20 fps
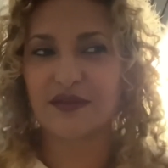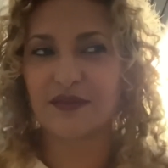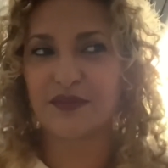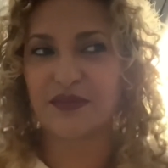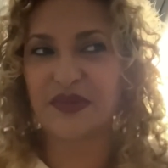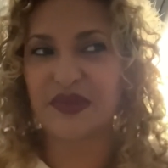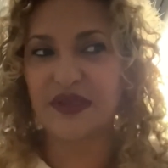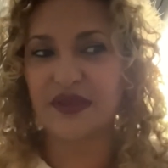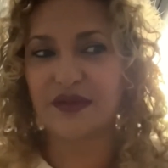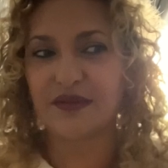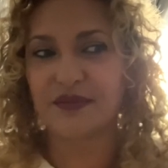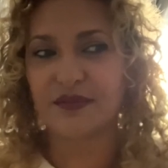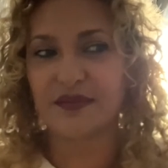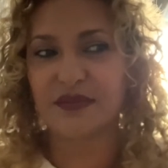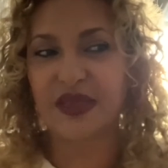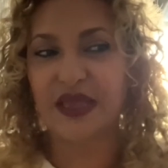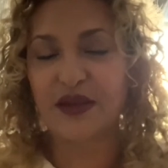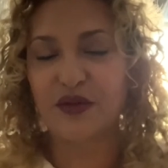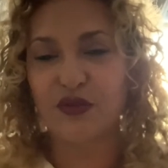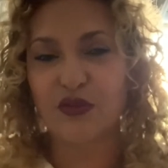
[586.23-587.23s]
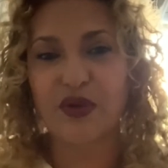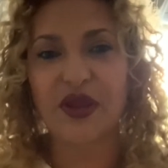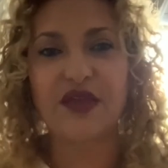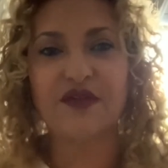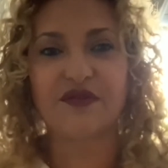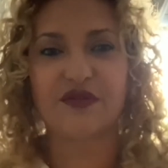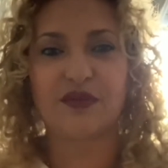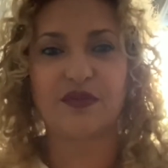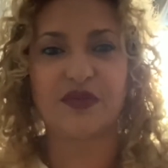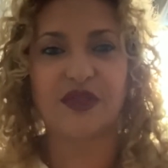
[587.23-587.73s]
we get away
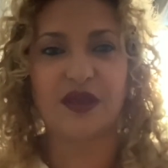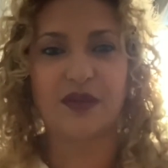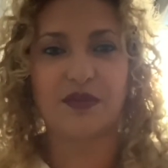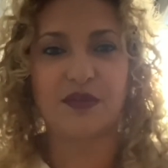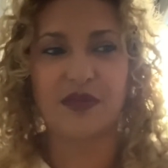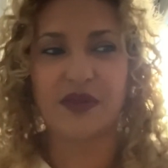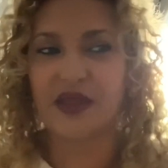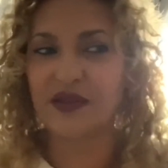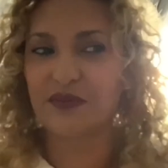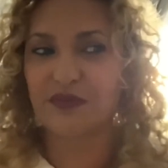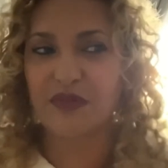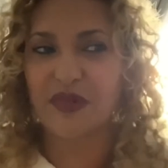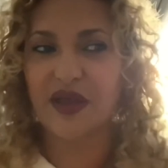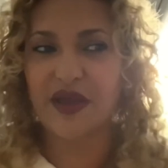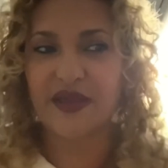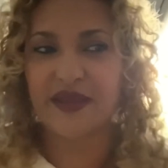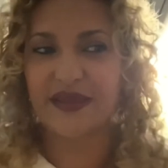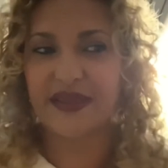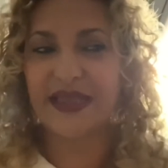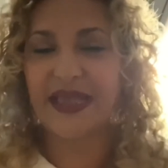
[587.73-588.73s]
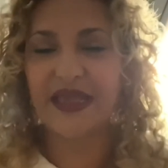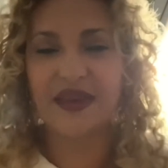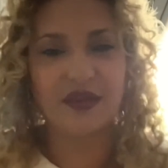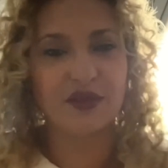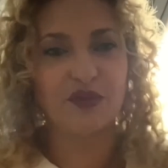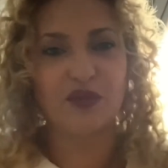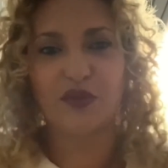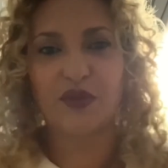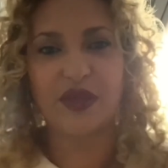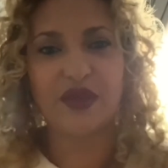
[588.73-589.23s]
from them, not by
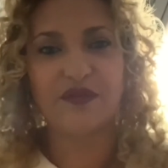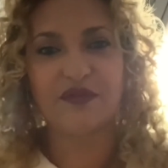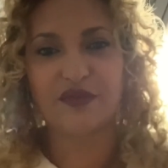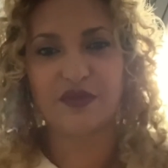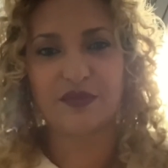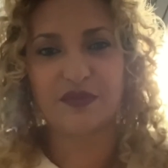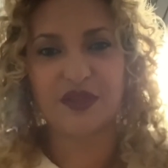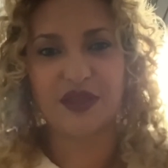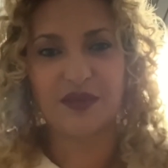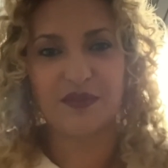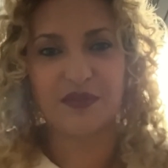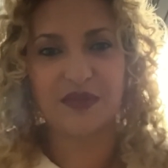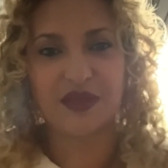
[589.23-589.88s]
getting away from them.